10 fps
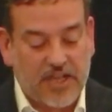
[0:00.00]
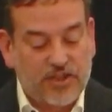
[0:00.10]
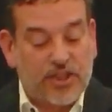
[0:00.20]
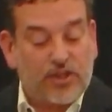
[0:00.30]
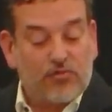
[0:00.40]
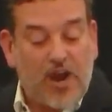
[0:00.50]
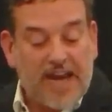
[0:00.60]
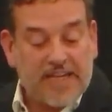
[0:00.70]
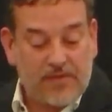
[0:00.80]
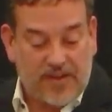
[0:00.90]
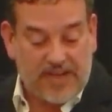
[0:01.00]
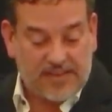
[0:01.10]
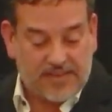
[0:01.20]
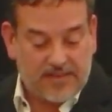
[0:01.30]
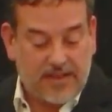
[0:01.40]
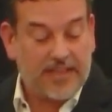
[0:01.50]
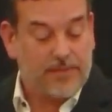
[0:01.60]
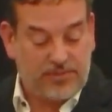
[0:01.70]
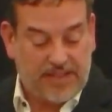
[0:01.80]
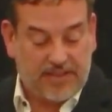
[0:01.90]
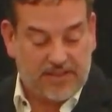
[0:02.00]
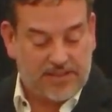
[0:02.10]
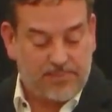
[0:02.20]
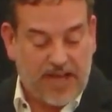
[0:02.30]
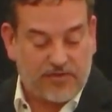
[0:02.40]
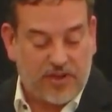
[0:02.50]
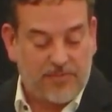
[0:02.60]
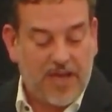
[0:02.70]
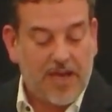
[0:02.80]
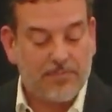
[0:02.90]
to the right of us on the political spectrum,